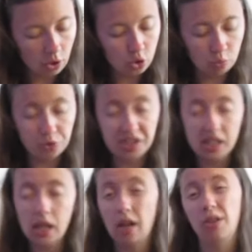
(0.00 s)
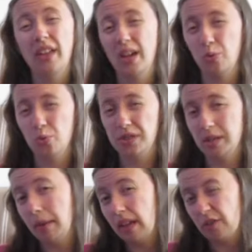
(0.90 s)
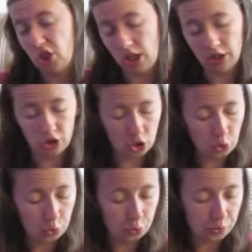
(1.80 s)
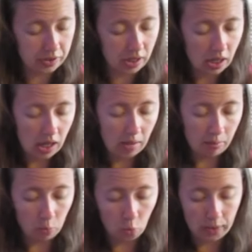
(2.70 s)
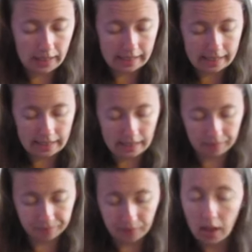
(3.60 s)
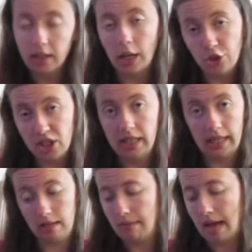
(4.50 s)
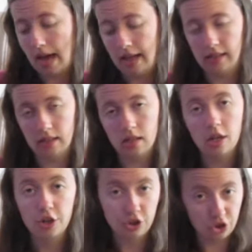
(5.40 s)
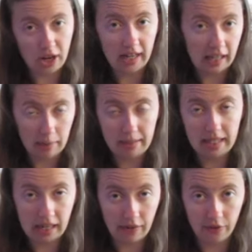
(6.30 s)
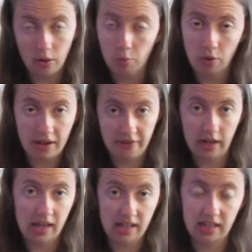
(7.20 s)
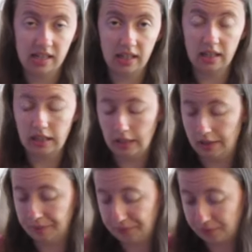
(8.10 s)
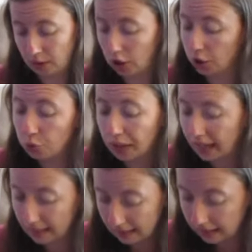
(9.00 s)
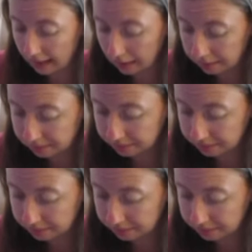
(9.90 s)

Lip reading: So we'll see how that goes. They might have changed, who knows. But we'll wait and see. Now she's licking my hand to try and get me to give her whatever it is that's in here. You're not getting it yet.